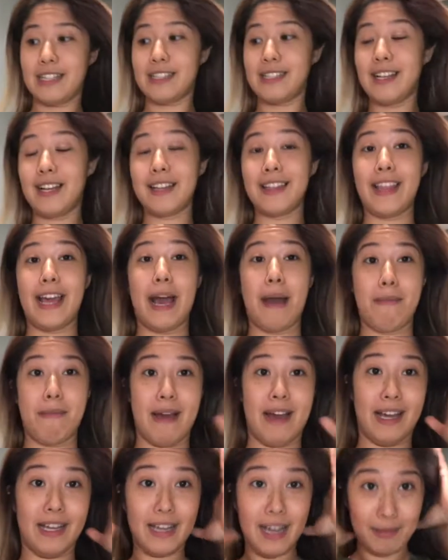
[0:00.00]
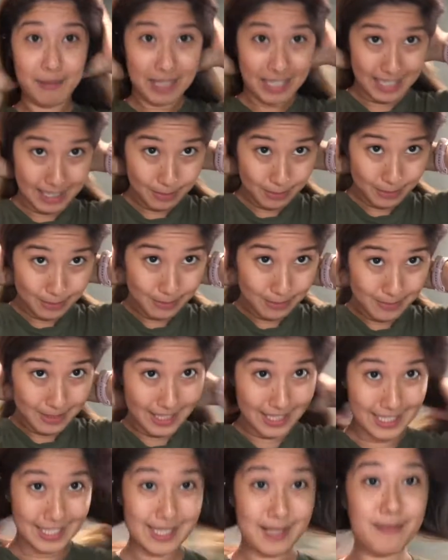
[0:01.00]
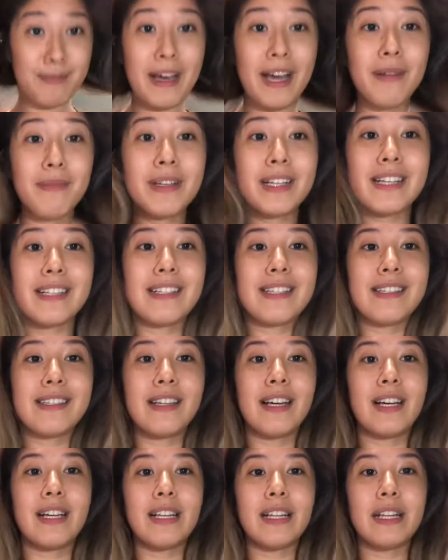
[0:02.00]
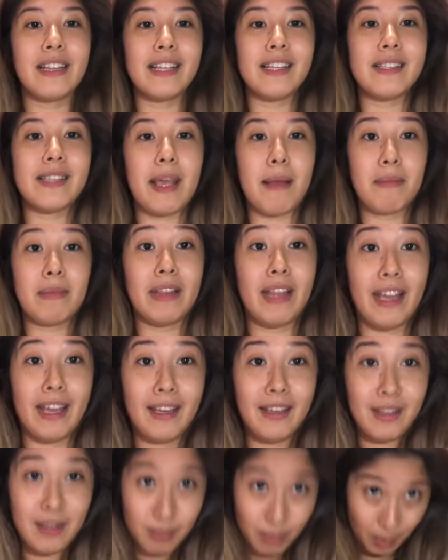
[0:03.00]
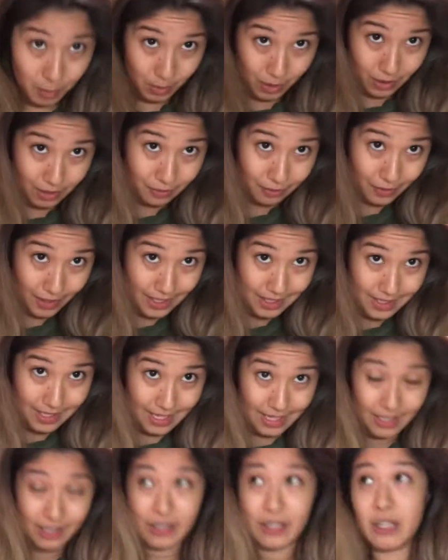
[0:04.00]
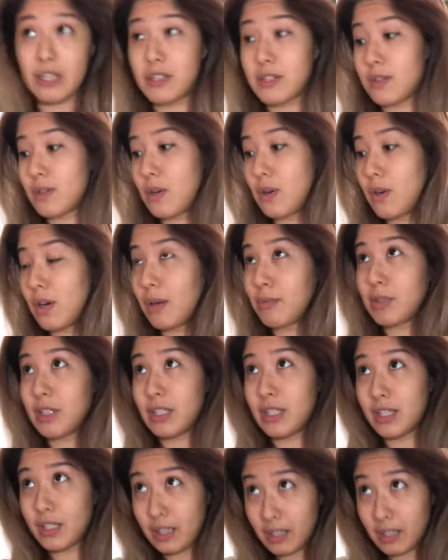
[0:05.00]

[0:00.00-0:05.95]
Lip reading: it's not that bad. I mean, it is bad because it's not the same length, but we're gonna fix that. So I'm gonna